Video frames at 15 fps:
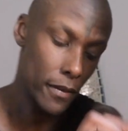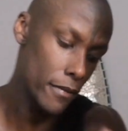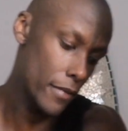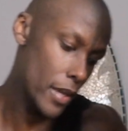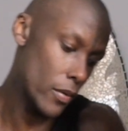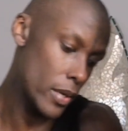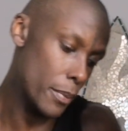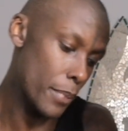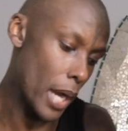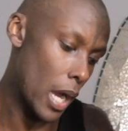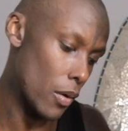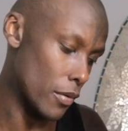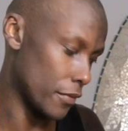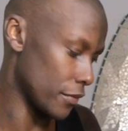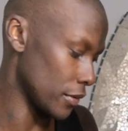Very
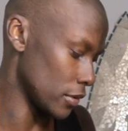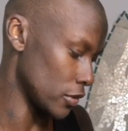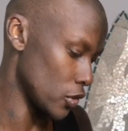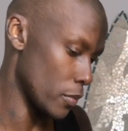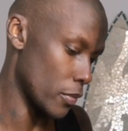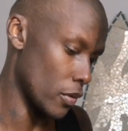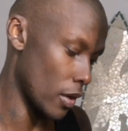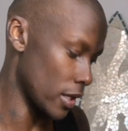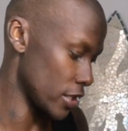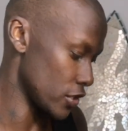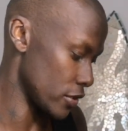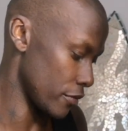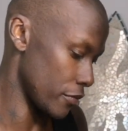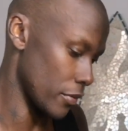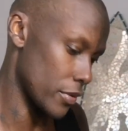powerful
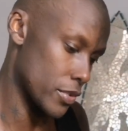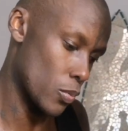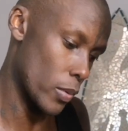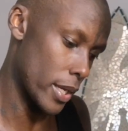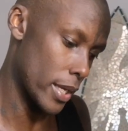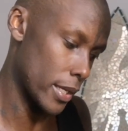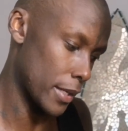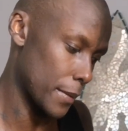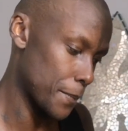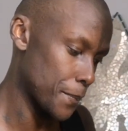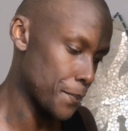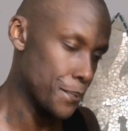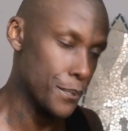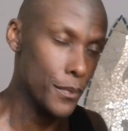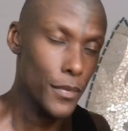numerology for this week.
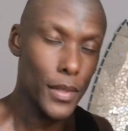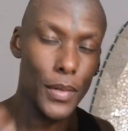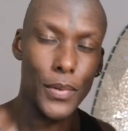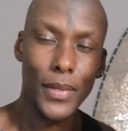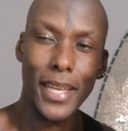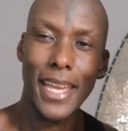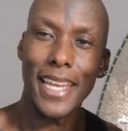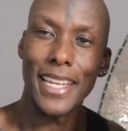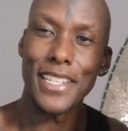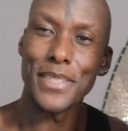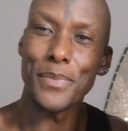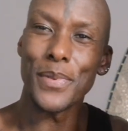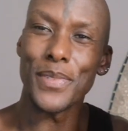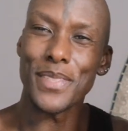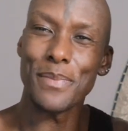Okay,
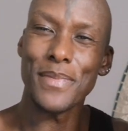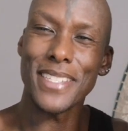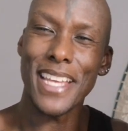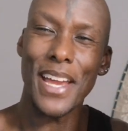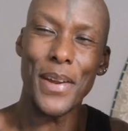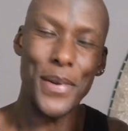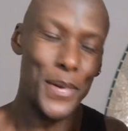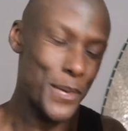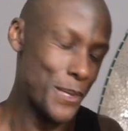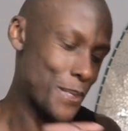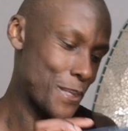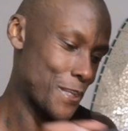let's pull some tarot.